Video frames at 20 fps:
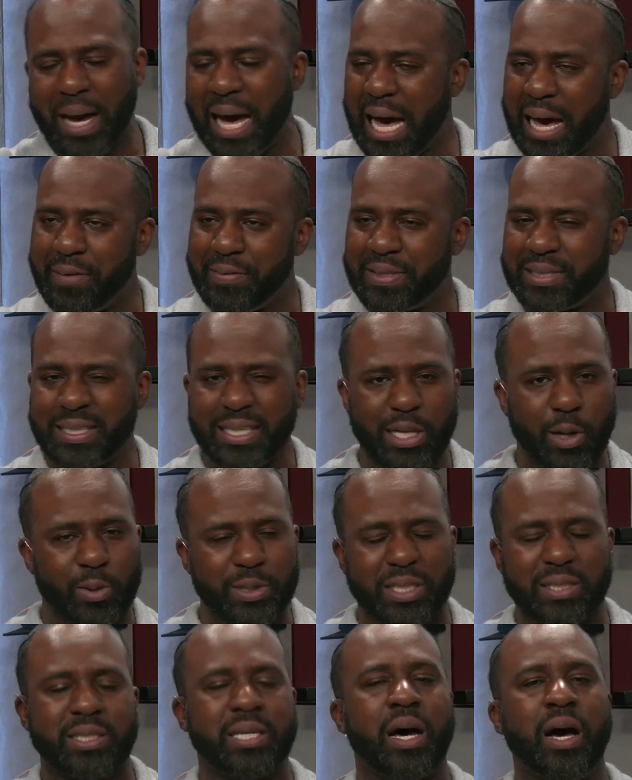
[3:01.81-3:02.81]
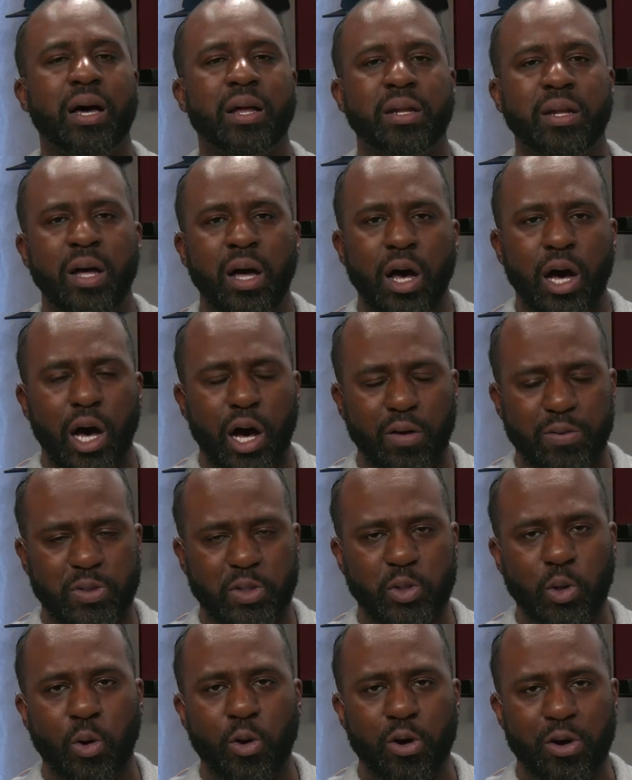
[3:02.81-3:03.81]
Obviously, there was a ton of
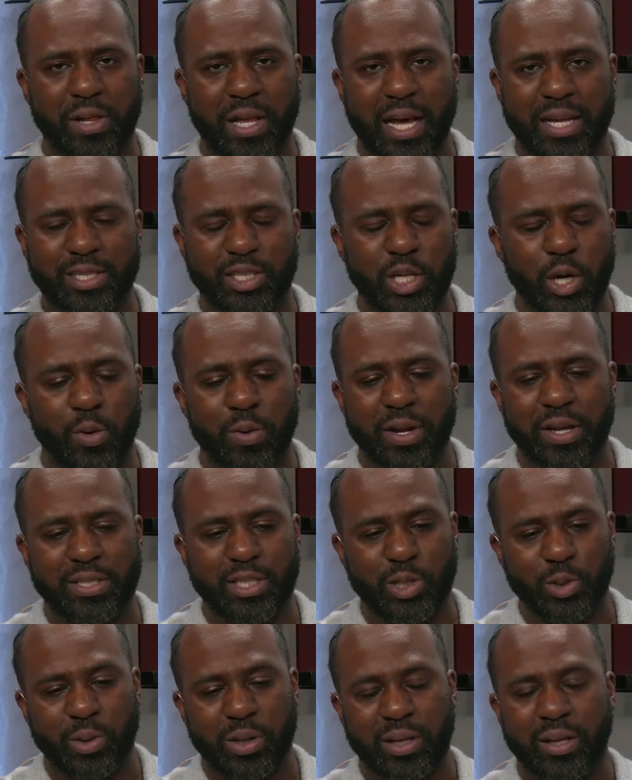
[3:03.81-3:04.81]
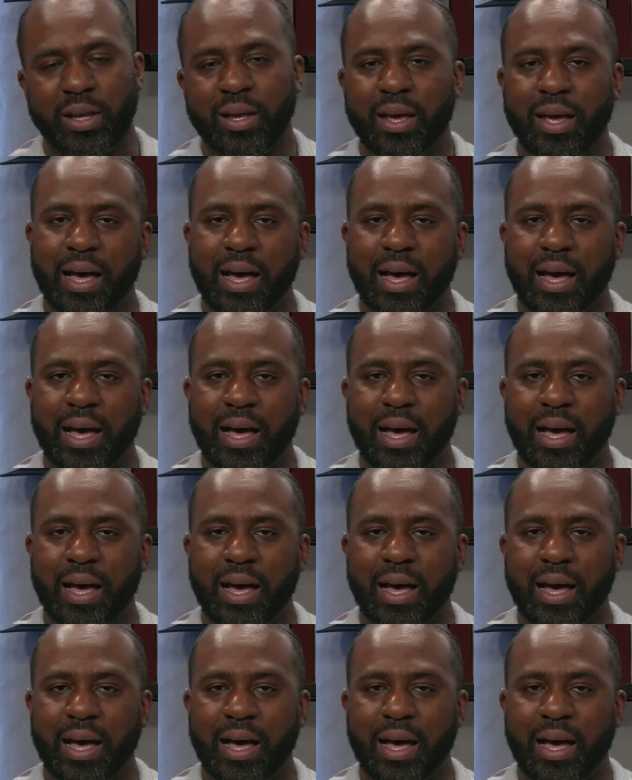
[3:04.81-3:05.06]
storylines going into it.